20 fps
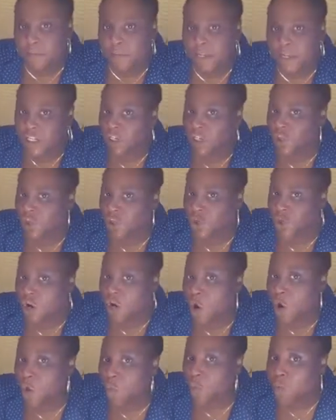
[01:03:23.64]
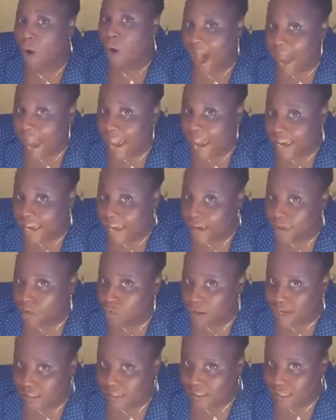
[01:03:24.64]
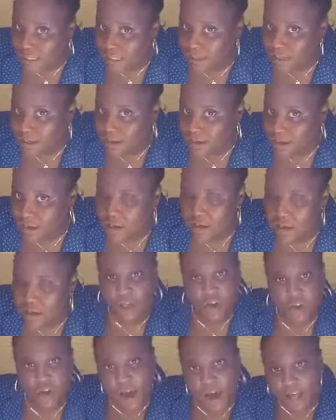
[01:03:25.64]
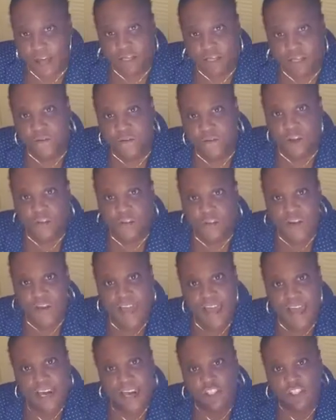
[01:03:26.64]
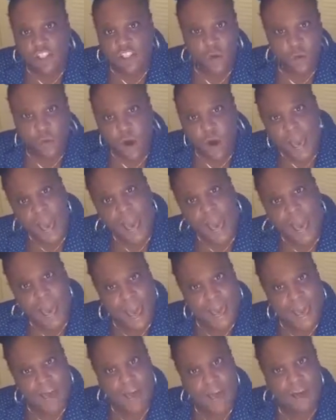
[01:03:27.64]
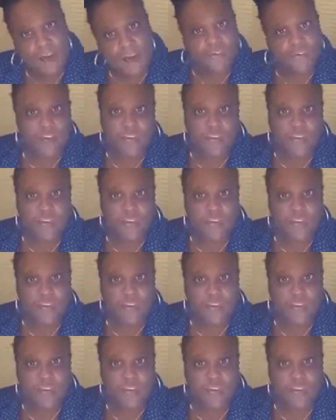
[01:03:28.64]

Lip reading: but did you know why it wasn't? So you have to first find out your why for